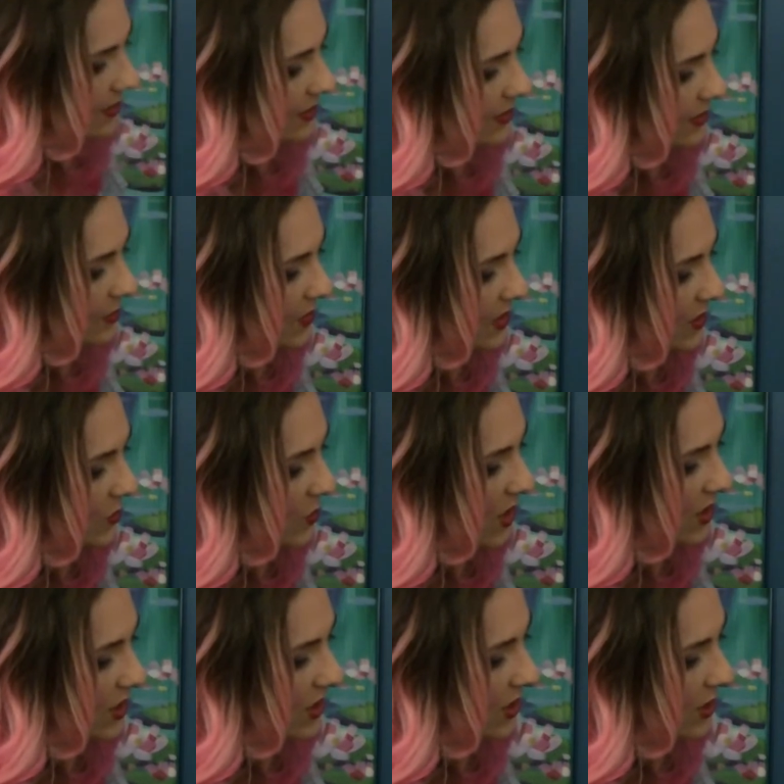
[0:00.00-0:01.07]
Somebody's
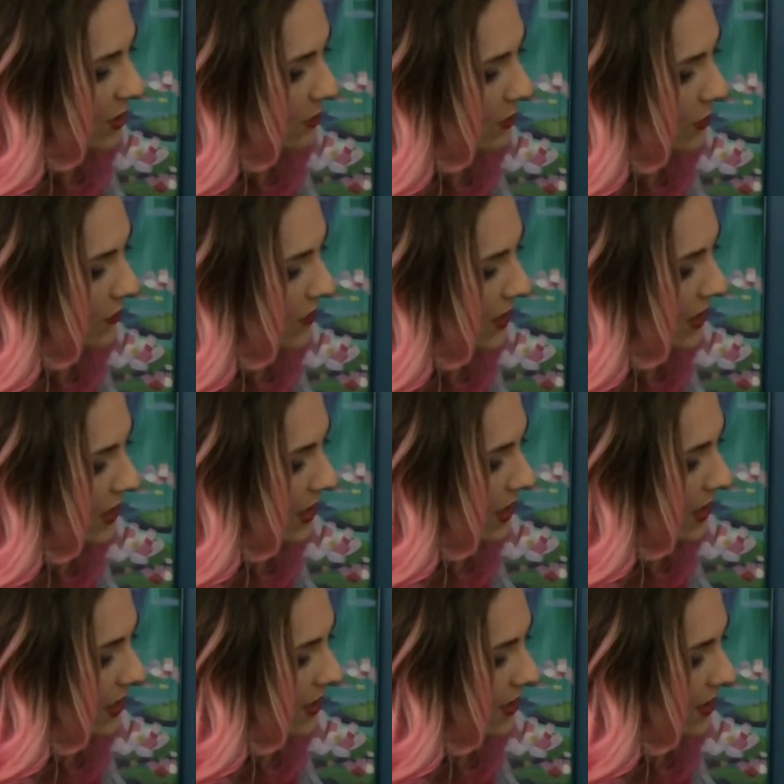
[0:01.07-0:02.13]
watching a good movie in
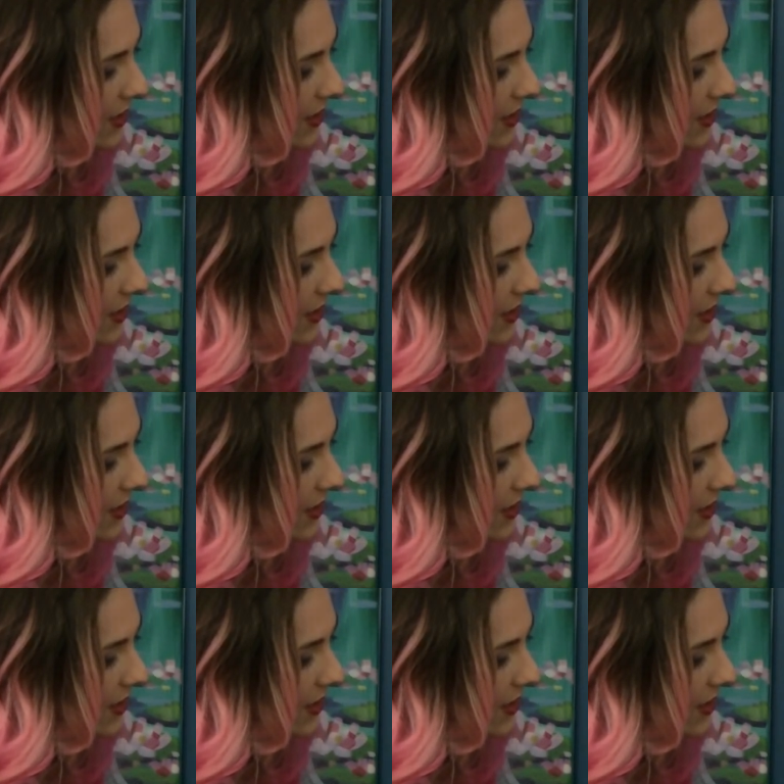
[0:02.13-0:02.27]
there.